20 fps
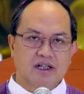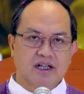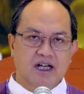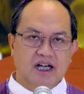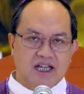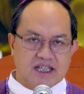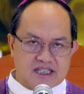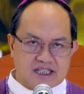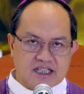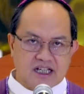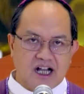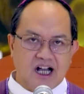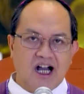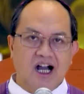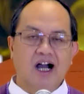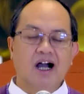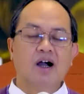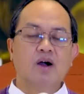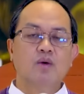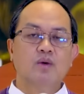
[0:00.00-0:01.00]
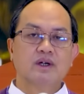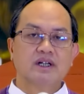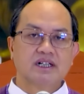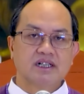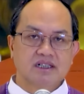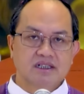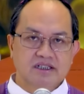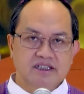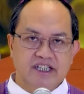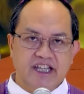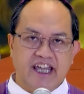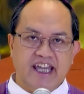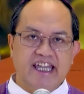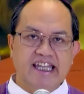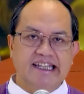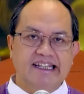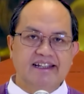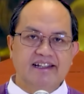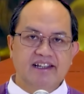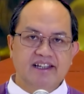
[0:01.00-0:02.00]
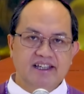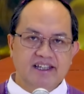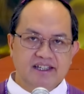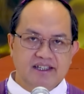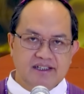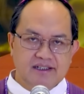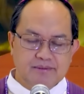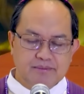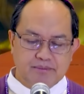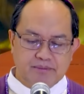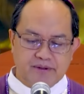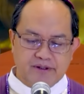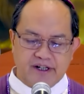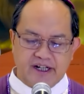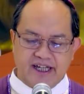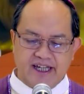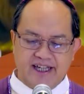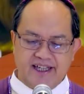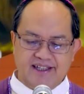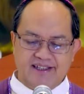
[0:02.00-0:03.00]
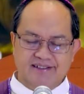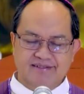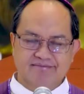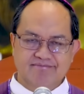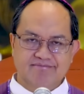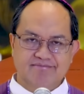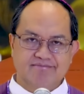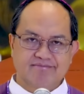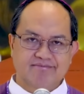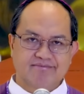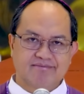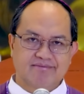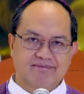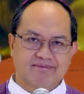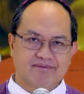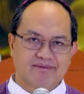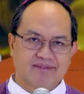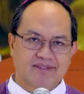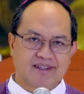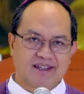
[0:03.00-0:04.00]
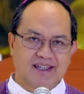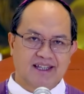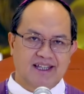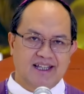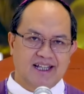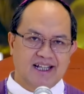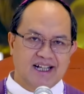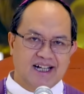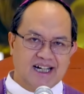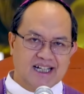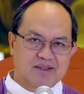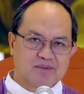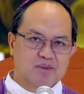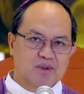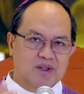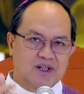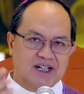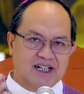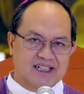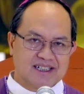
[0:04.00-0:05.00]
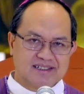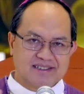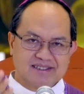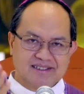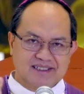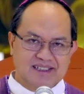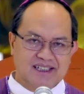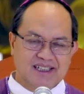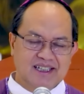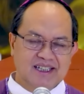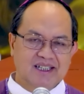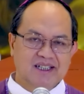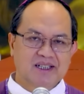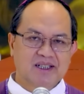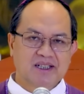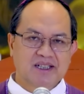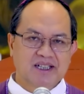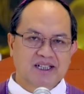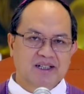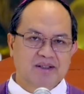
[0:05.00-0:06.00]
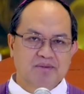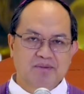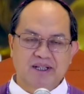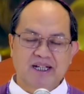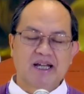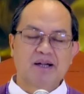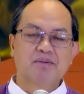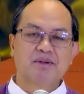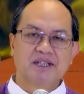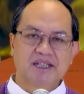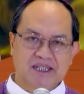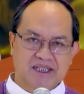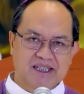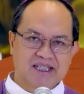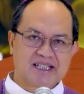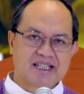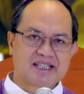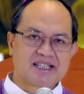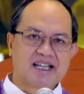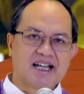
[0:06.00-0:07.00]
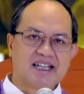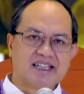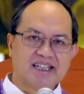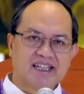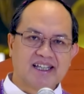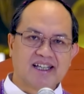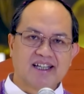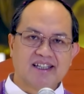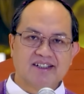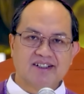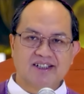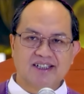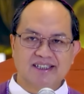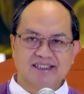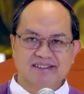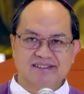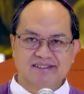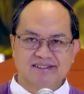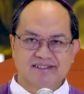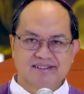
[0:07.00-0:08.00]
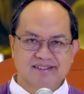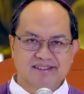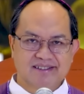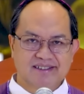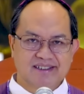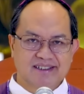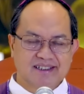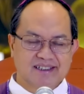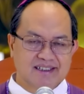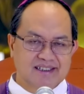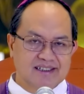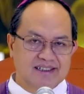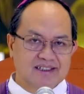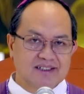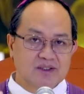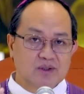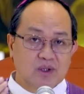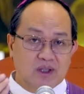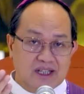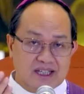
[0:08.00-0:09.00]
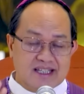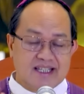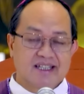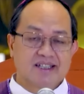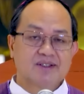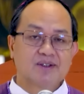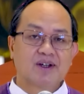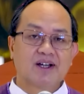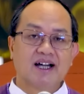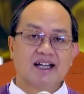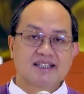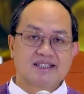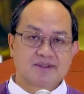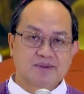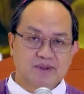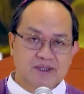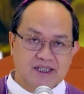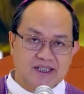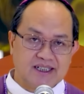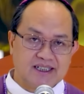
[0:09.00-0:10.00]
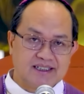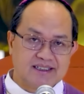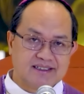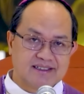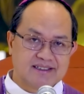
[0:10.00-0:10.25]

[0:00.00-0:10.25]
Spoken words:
as our daily bread. At mukhang marami nang nasasanay ngayon to listen to God's Word